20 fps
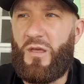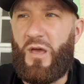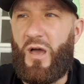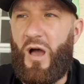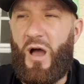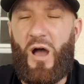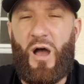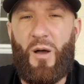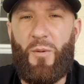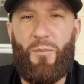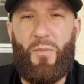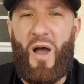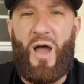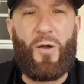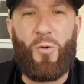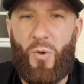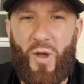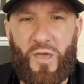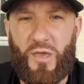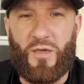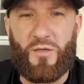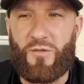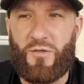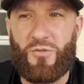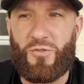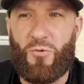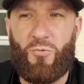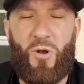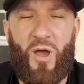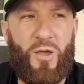My way
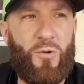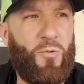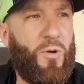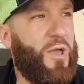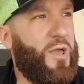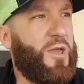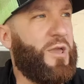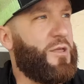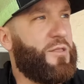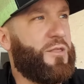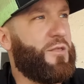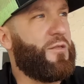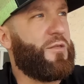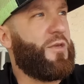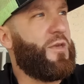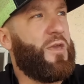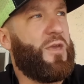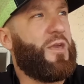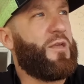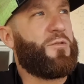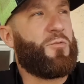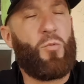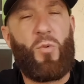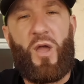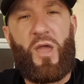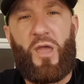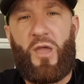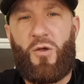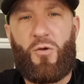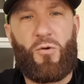isn't the right way. His
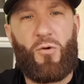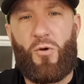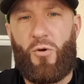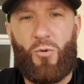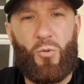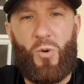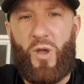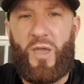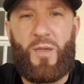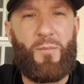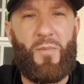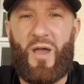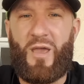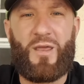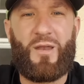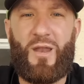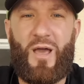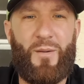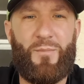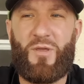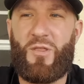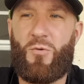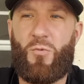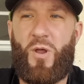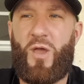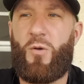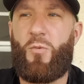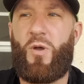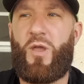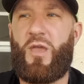way or her way might not be the
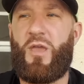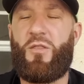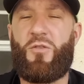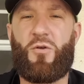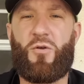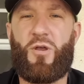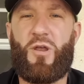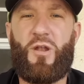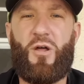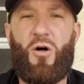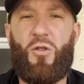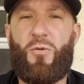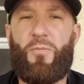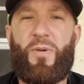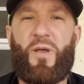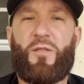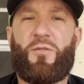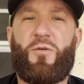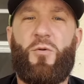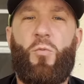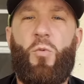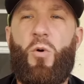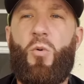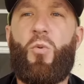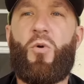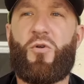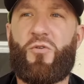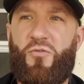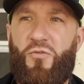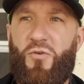right way either. It all depends on what
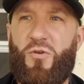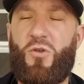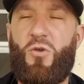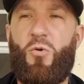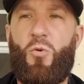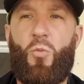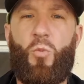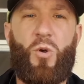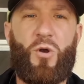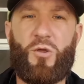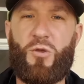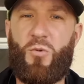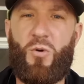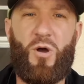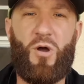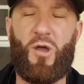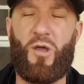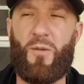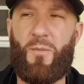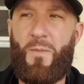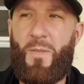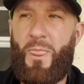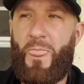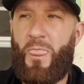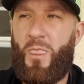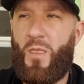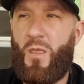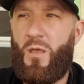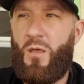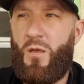works for you and where you hunt.
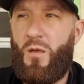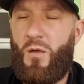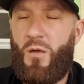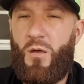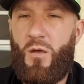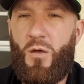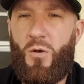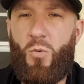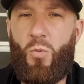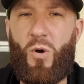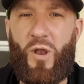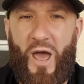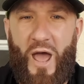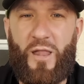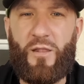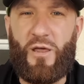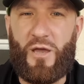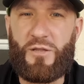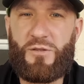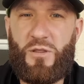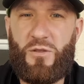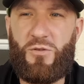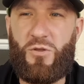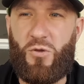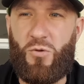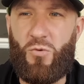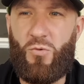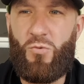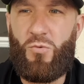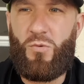What I like to
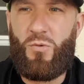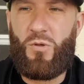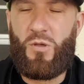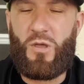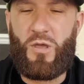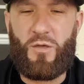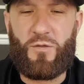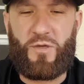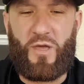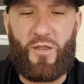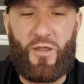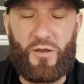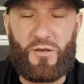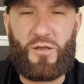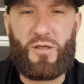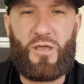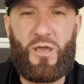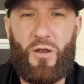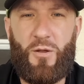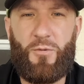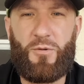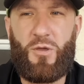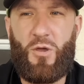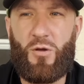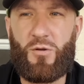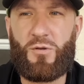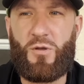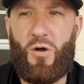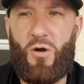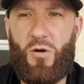do is I like to get a
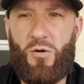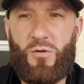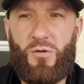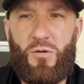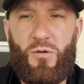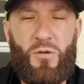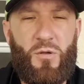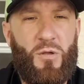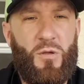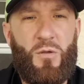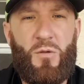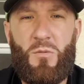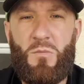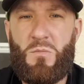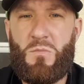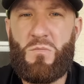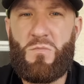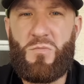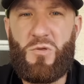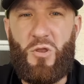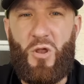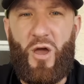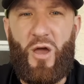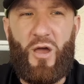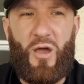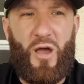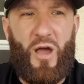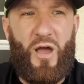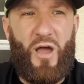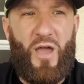young dog. You
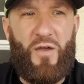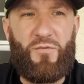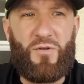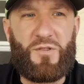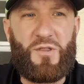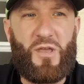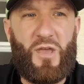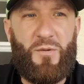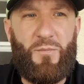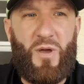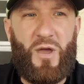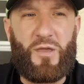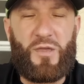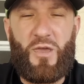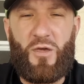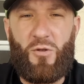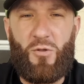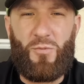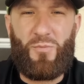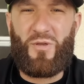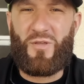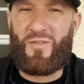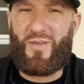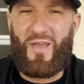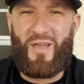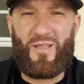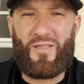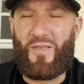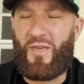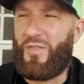know, everything in my kennel,
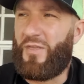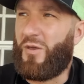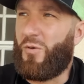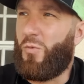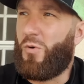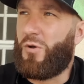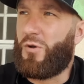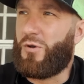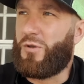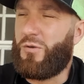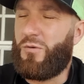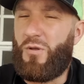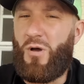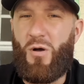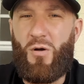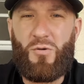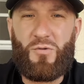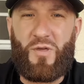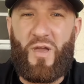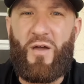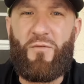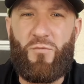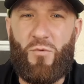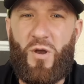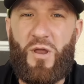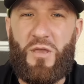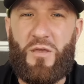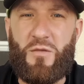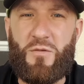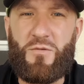besides I think 1 or 2 dogs, I've
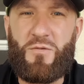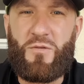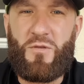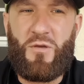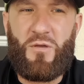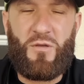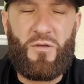raised.